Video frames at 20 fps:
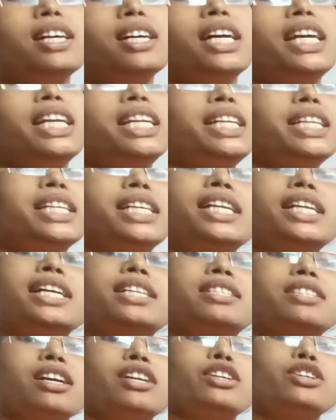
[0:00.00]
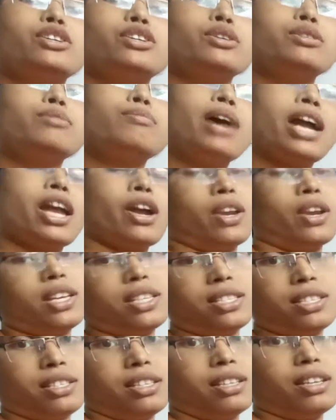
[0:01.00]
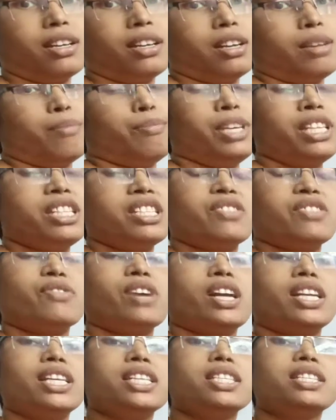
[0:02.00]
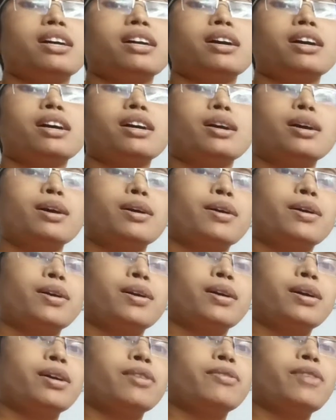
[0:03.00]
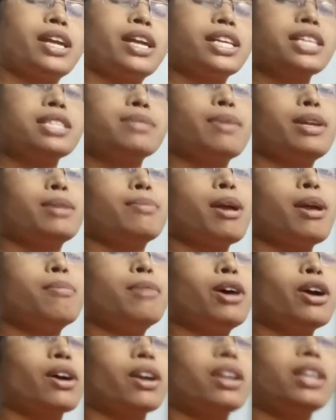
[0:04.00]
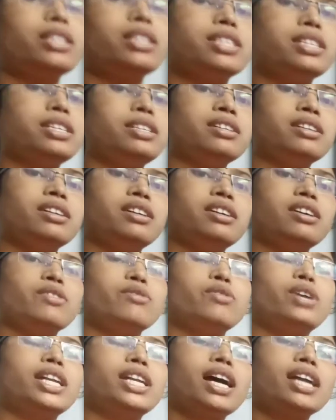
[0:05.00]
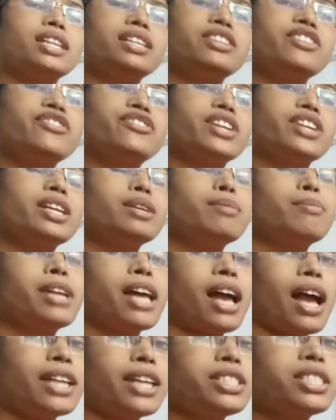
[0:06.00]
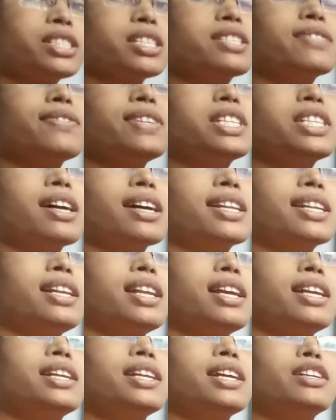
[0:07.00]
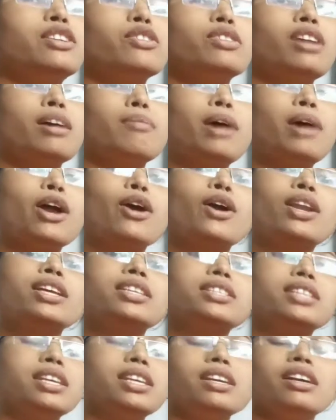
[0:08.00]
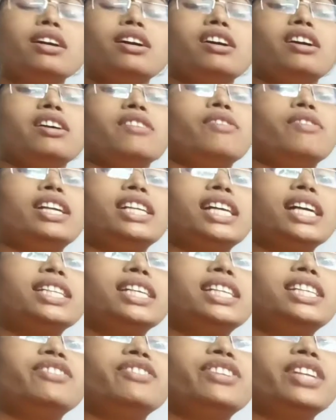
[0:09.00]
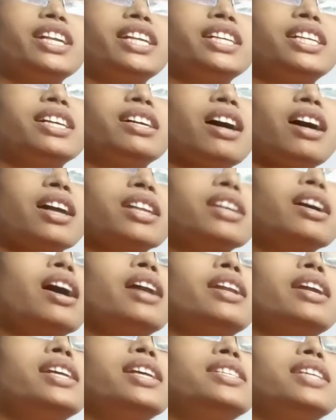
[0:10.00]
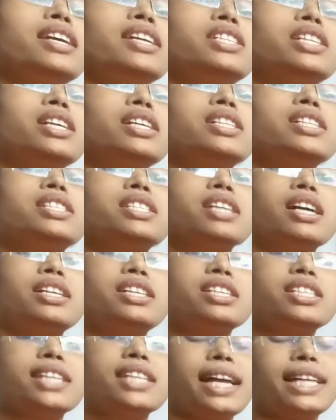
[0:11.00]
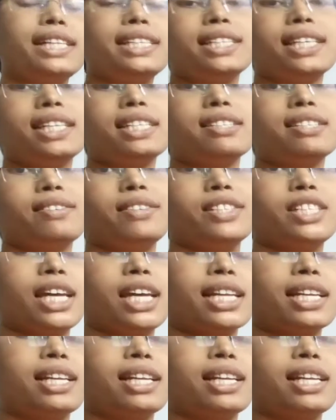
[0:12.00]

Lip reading: Introduction to Biology. Means what is meant by biology? What are the different branches which are related to the biology? What are the different organizations and scientists which are